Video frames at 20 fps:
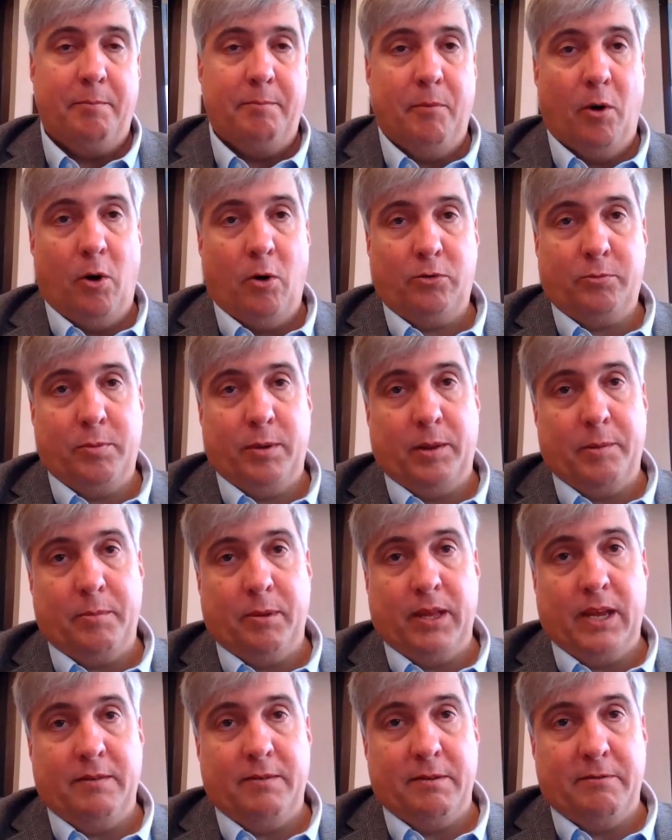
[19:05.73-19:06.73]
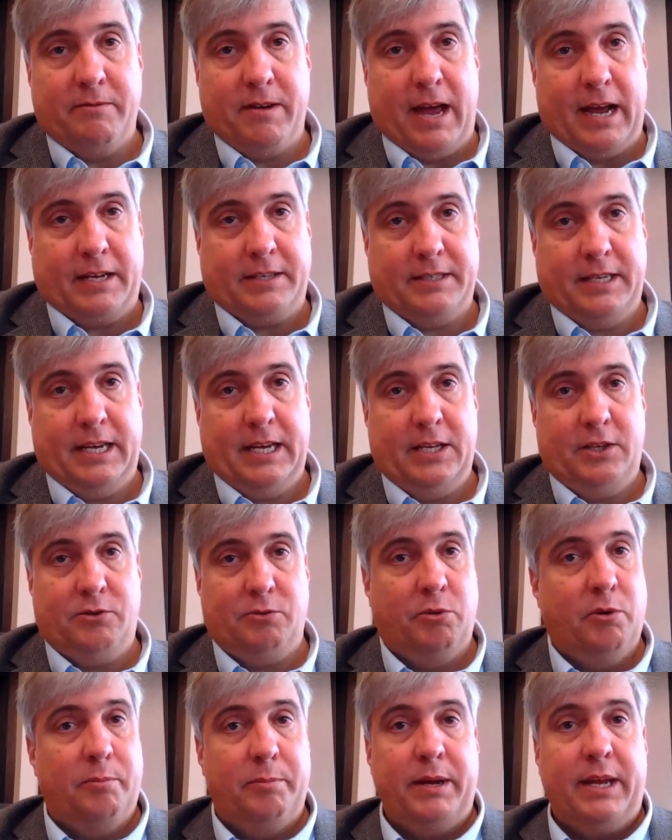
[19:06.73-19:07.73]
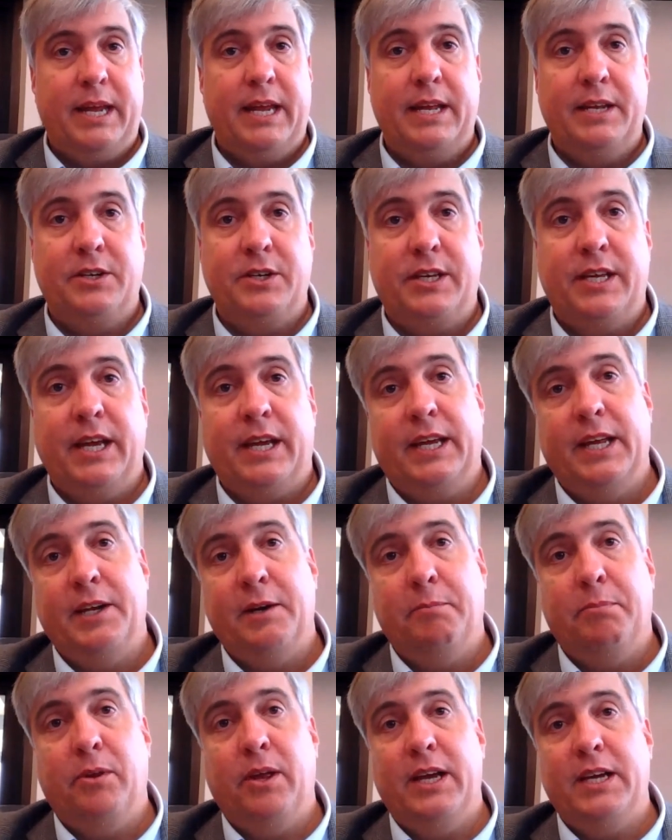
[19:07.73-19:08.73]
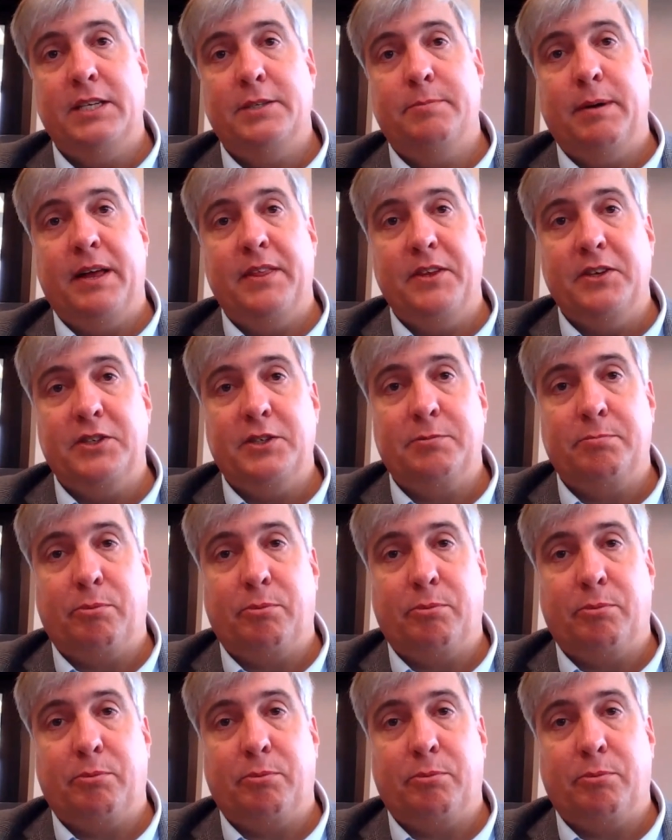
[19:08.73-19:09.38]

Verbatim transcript: And we ultimately believe that vaccines will begin to kick into place by